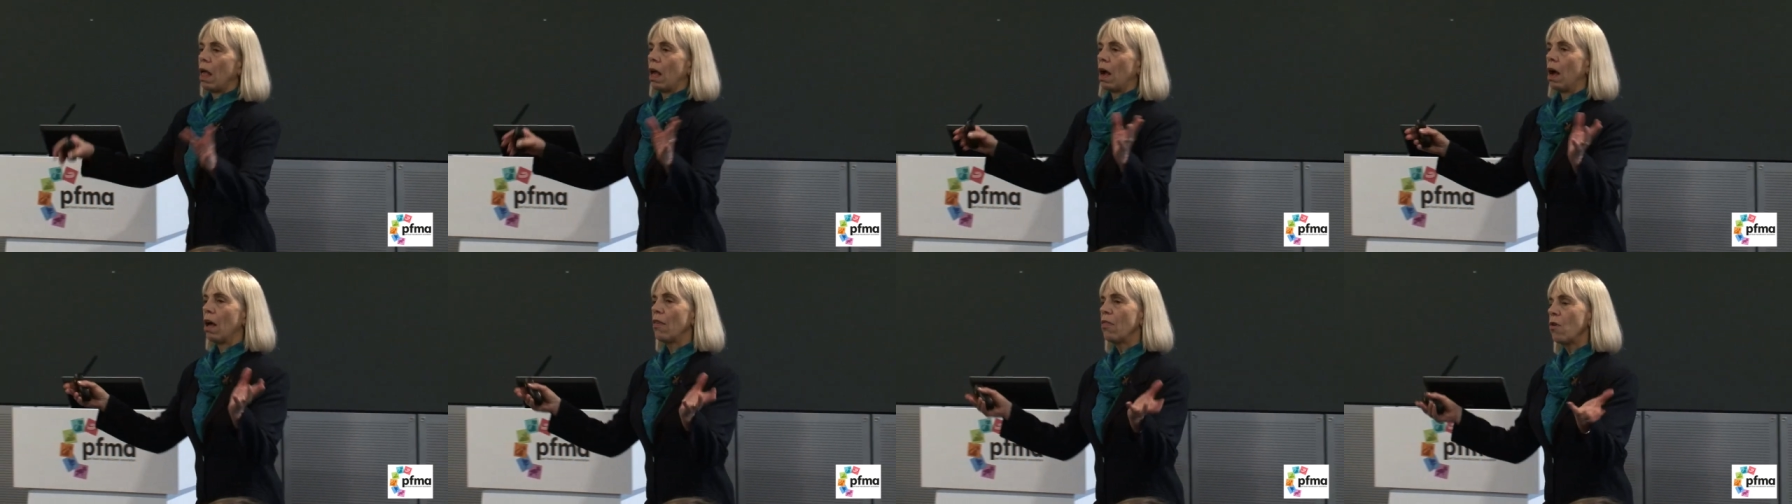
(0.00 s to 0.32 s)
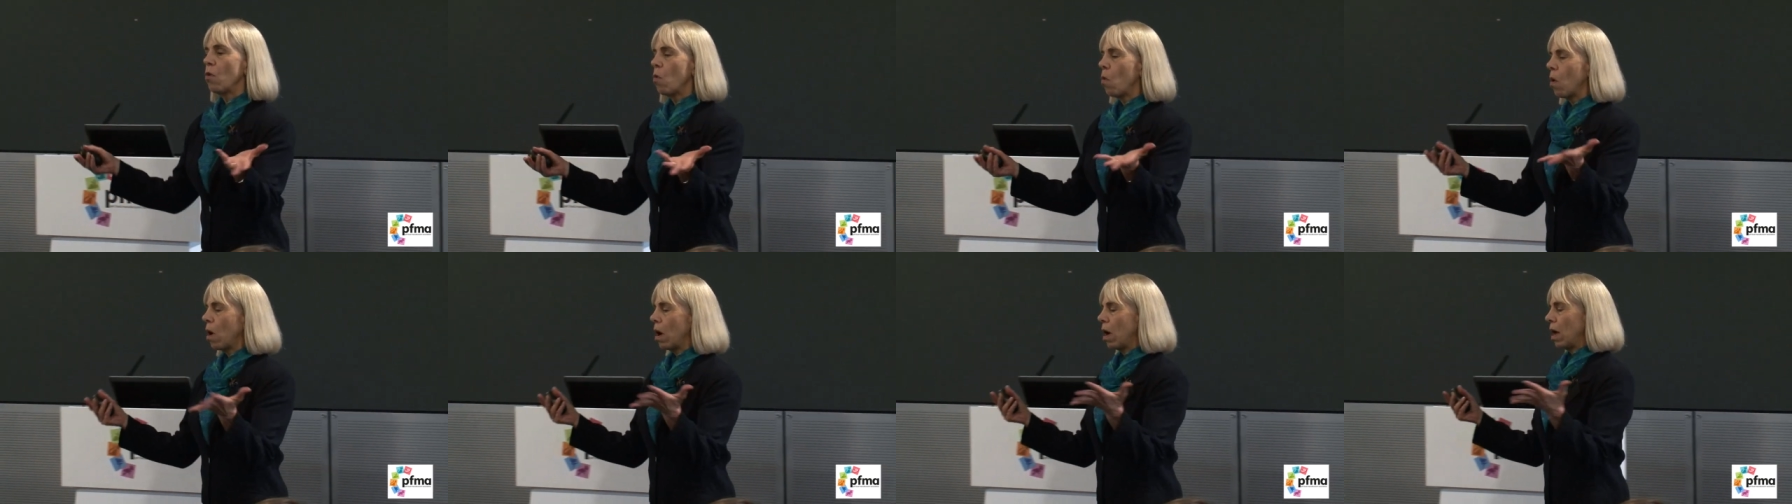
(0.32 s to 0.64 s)

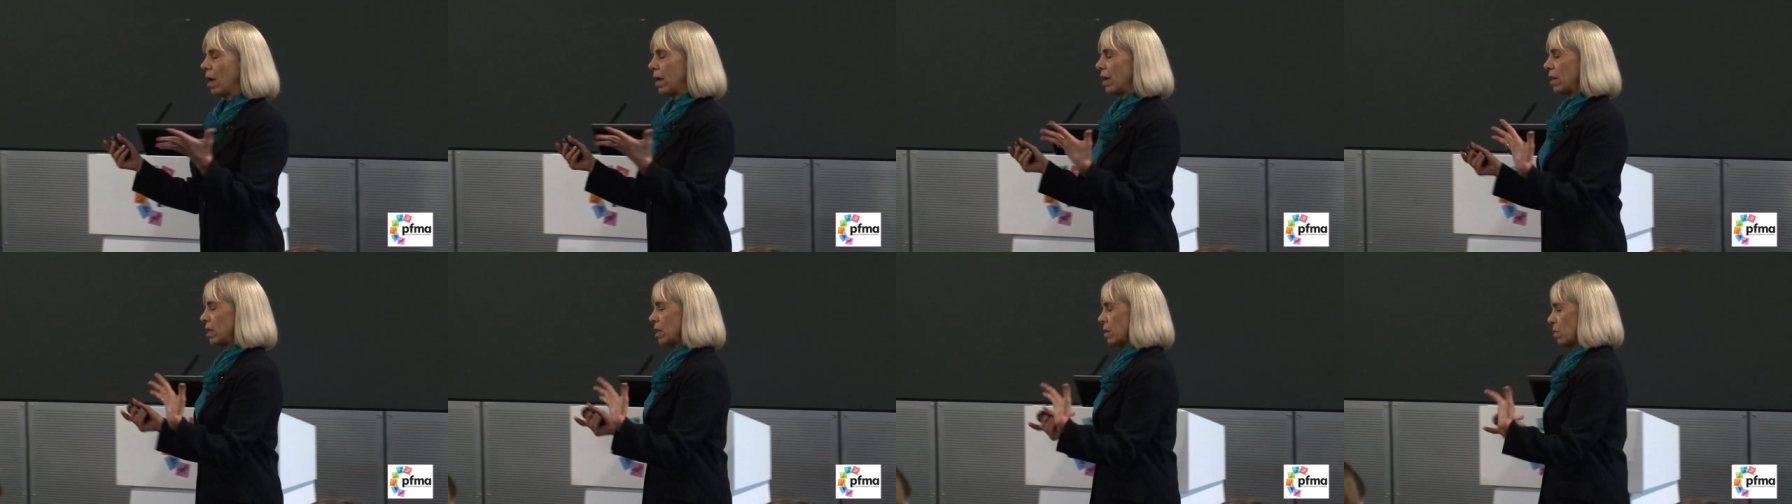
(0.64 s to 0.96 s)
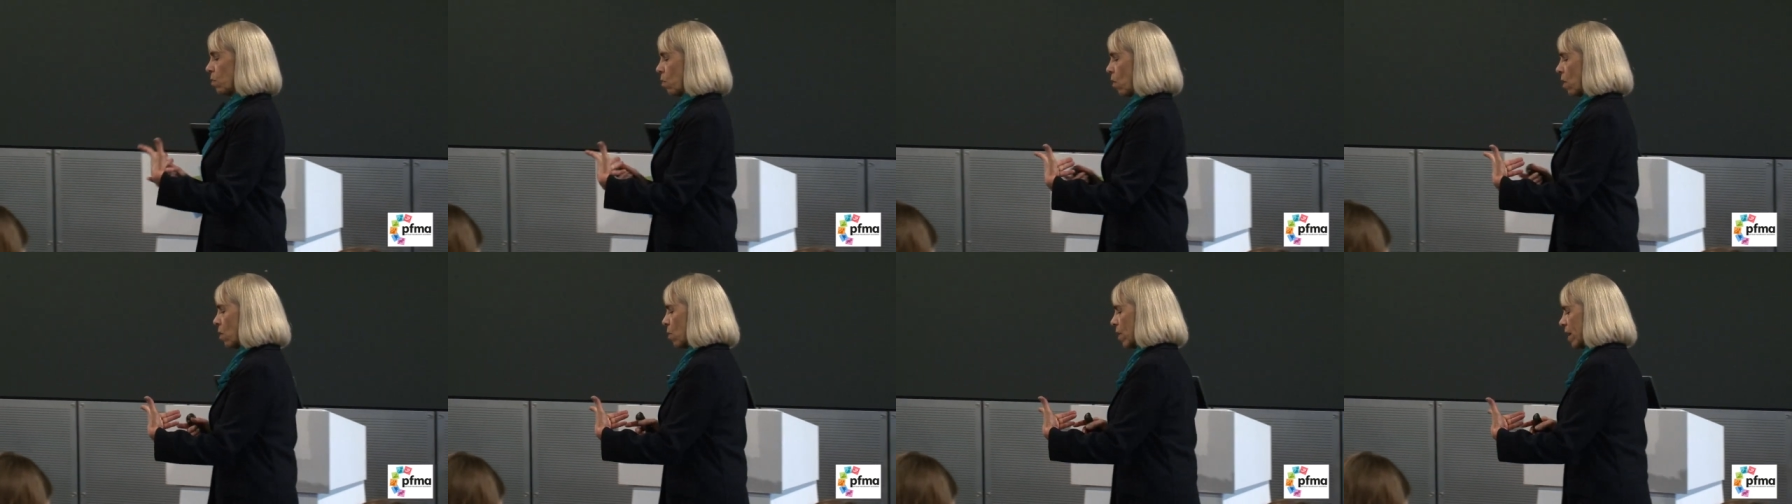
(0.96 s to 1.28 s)
Otherwise,
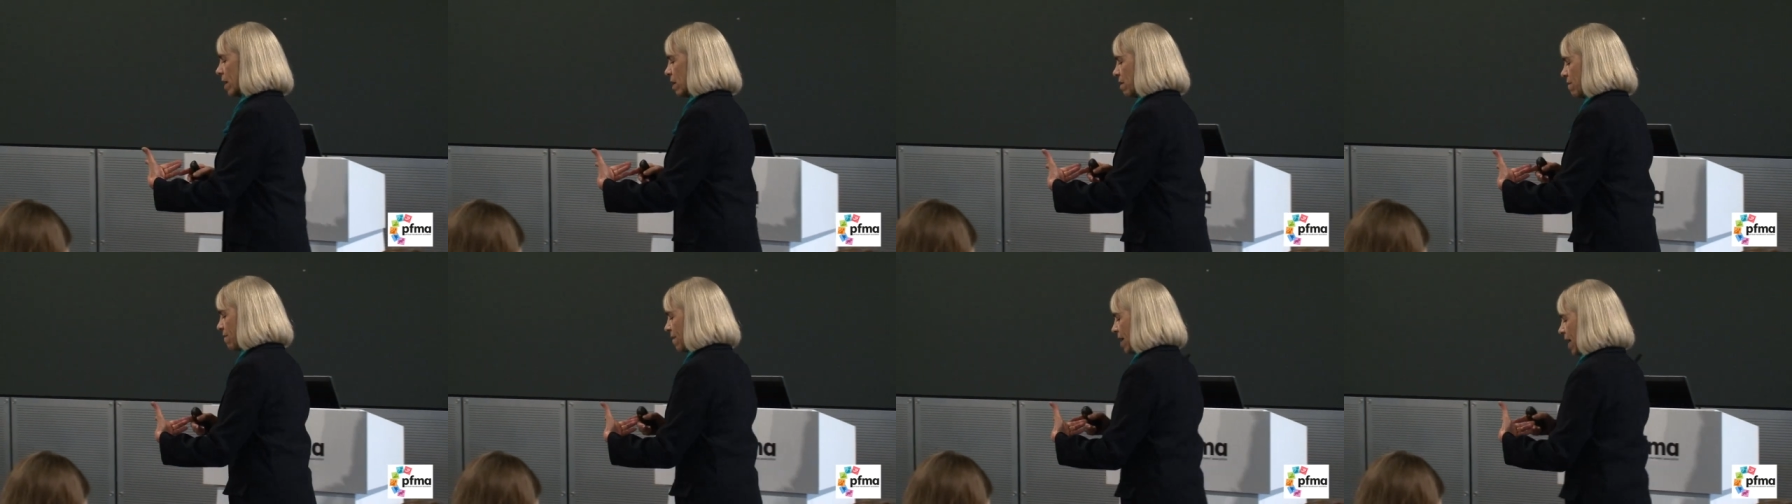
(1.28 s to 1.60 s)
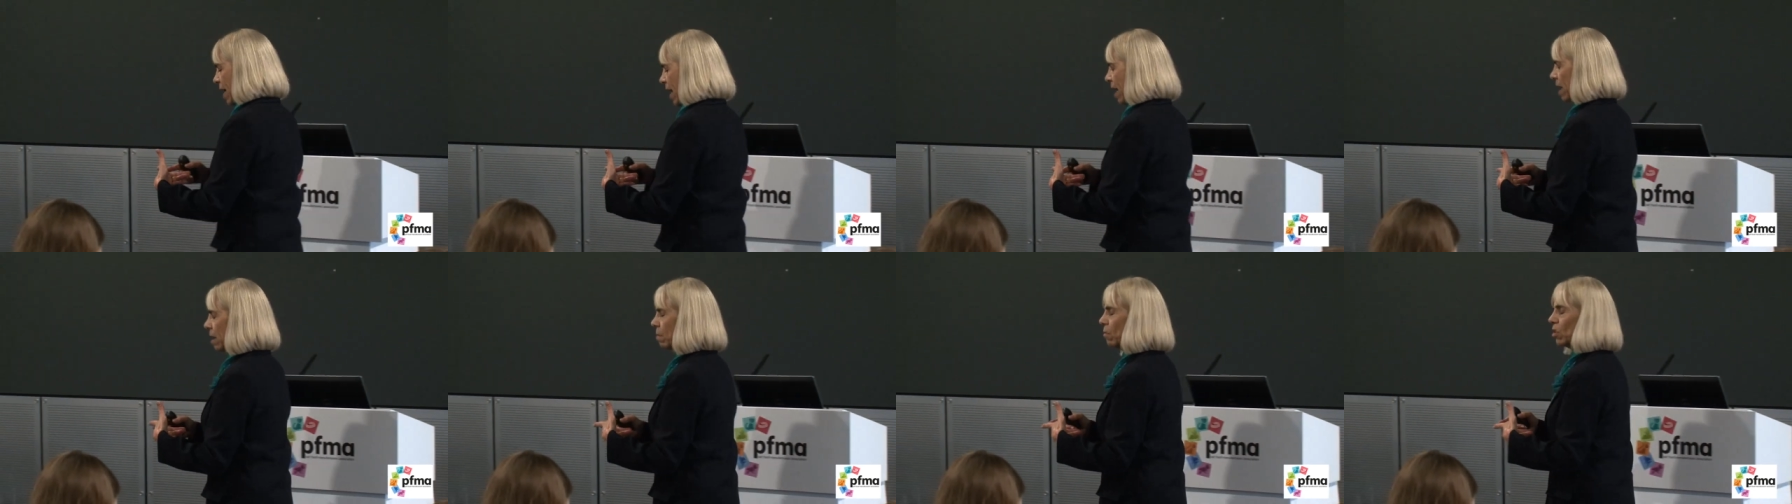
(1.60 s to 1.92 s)
what are we going to feed
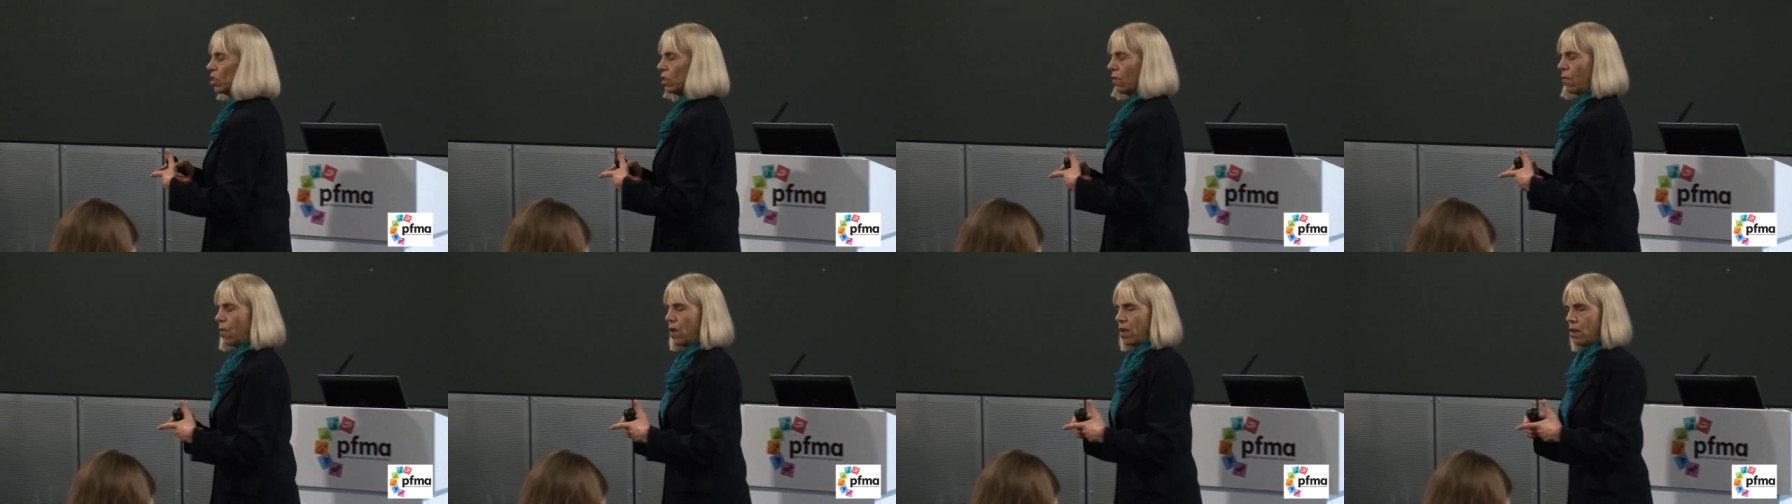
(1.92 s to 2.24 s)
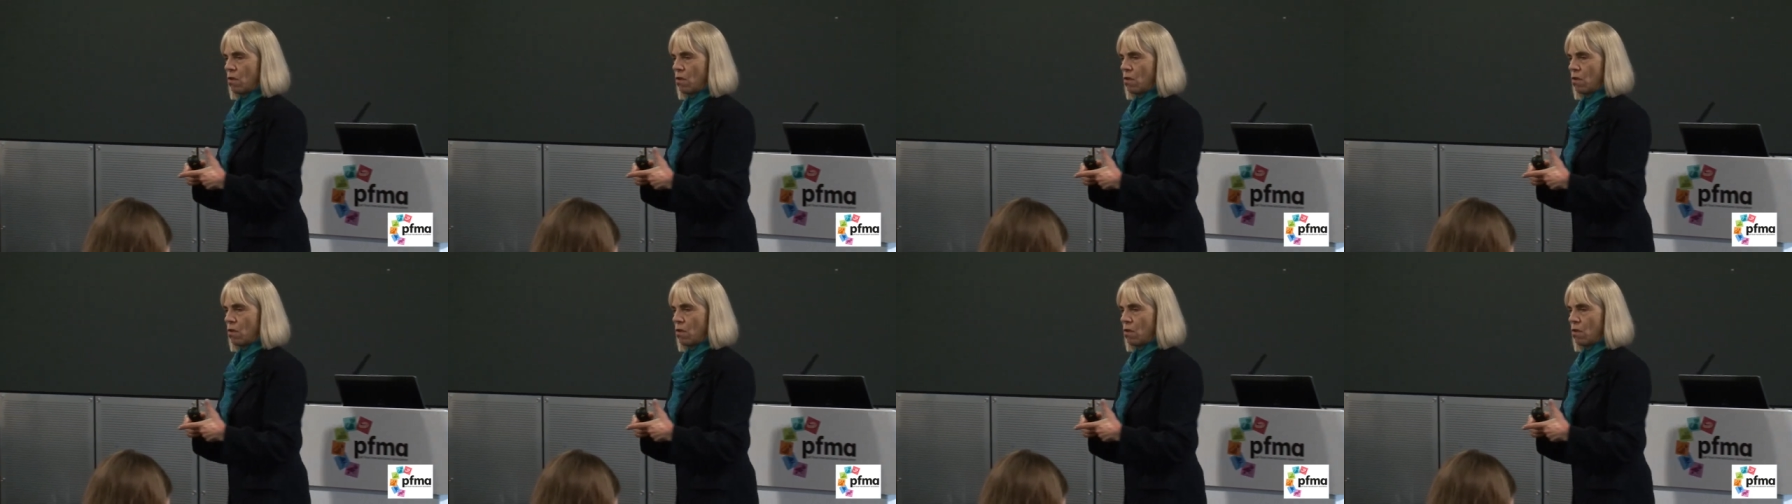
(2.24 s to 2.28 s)
animals if we